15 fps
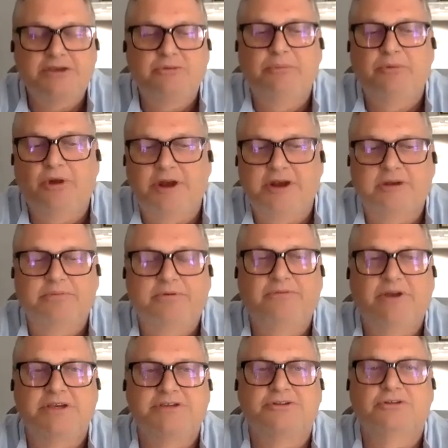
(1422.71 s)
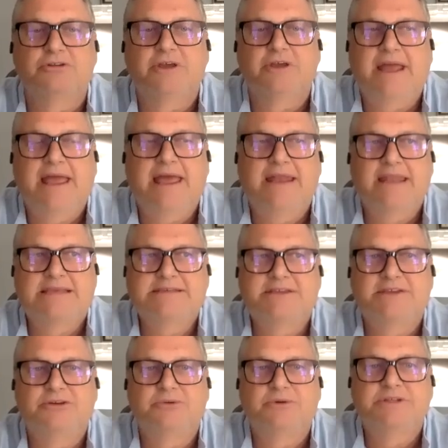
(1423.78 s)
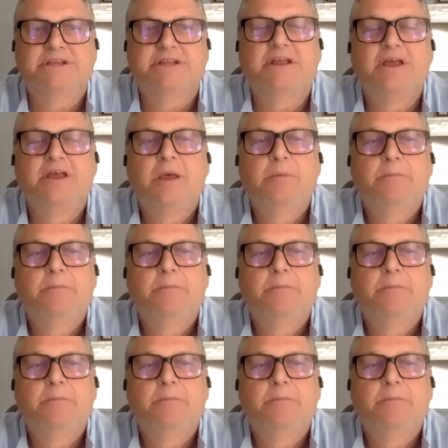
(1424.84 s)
This year we brought in a professional and I had less to do with it.